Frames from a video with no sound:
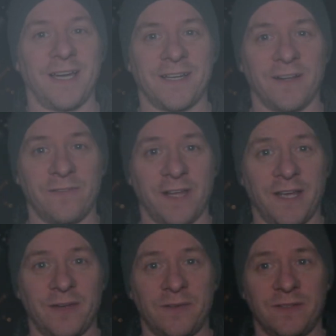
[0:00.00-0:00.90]
dark enough
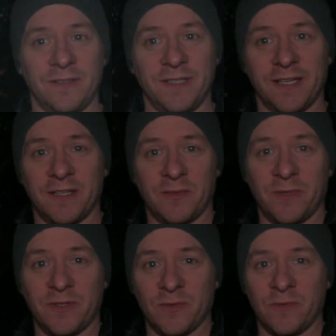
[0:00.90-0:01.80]
now to get the
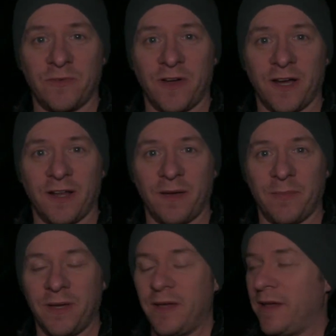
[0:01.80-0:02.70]
twins all fired
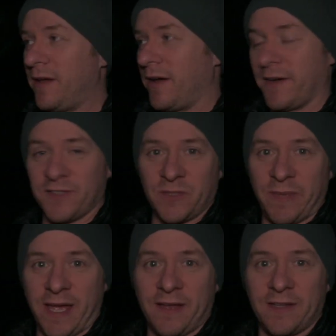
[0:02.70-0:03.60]
up. I've just
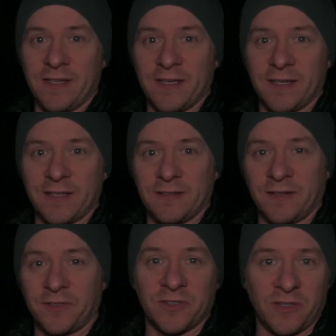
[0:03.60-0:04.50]
powered the,
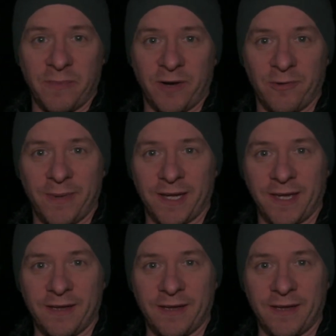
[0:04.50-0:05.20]
uh, I've just got the battery pack